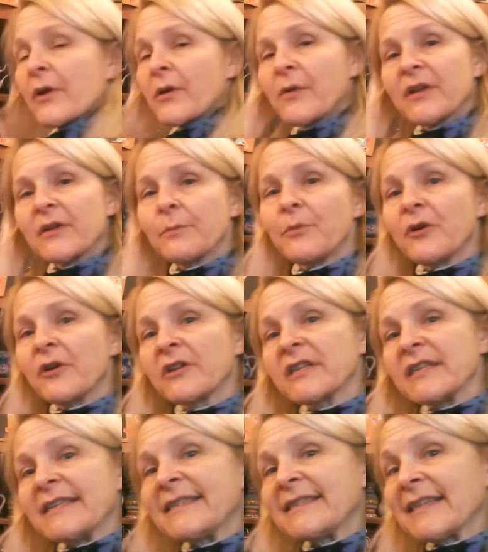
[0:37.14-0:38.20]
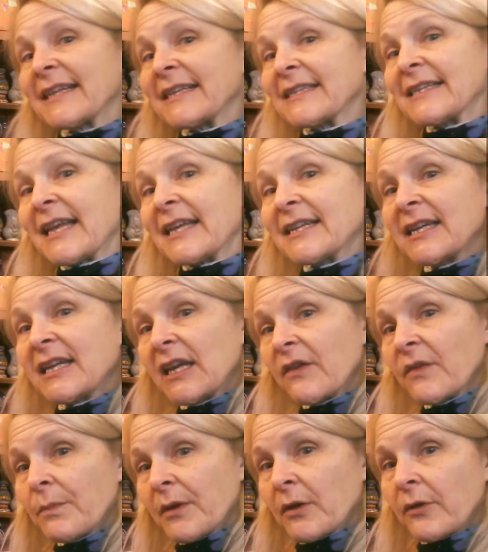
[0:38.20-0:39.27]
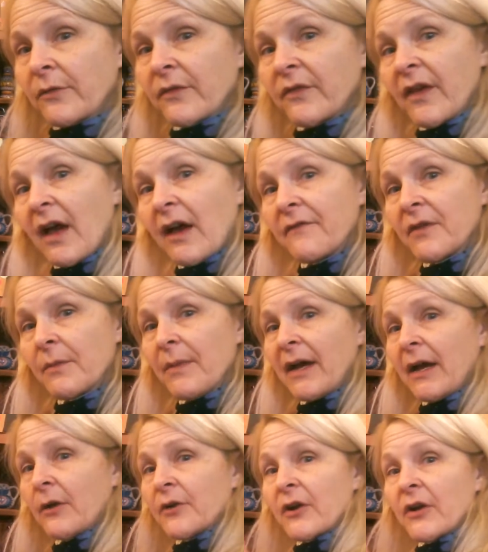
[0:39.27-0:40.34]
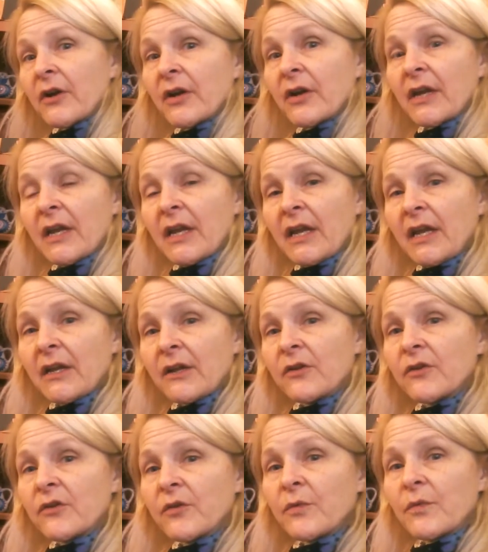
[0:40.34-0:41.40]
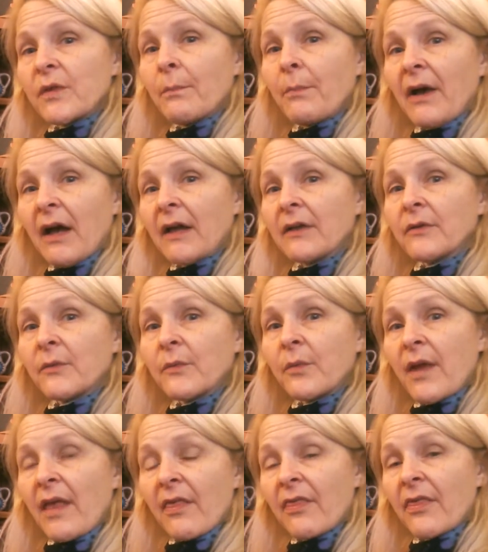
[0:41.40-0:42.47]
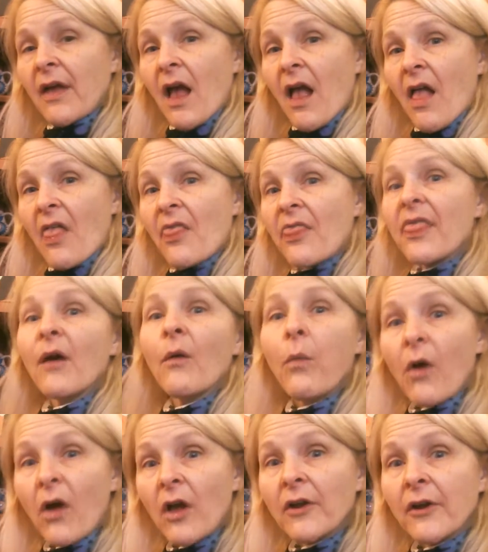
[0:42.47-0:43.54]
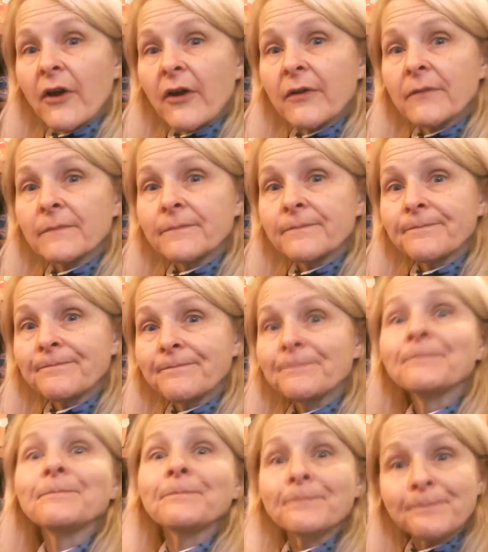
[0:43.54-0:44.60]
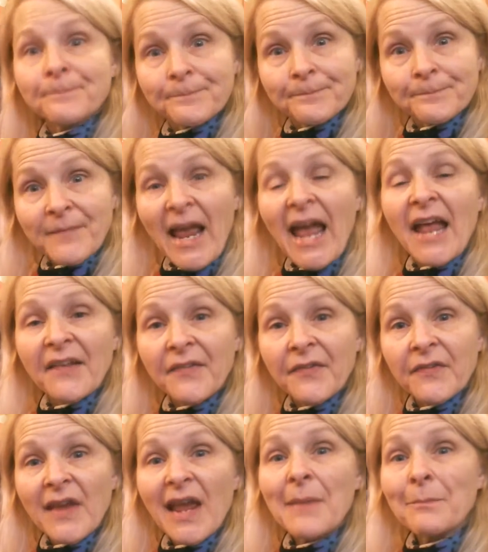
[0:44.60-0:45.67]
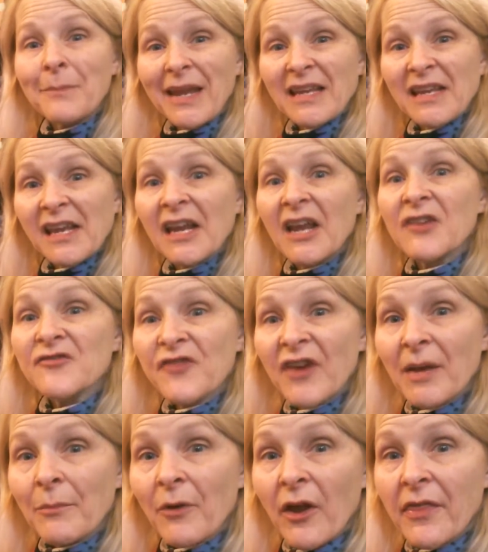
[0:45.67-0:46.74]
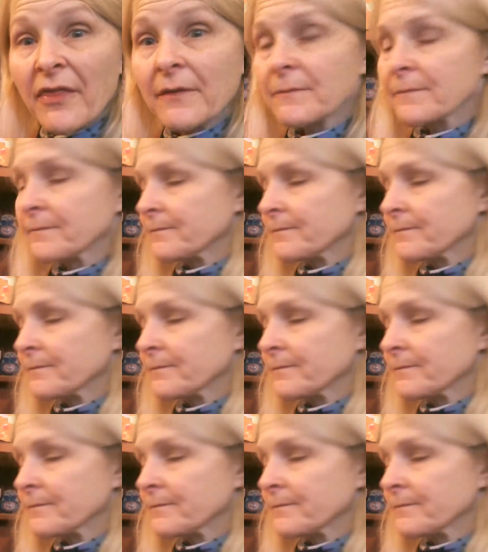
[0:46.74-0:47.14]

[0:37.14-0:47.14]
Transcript: we're going to put 6 teaspoons of the powder into the pot with the water, hence making chicken broth.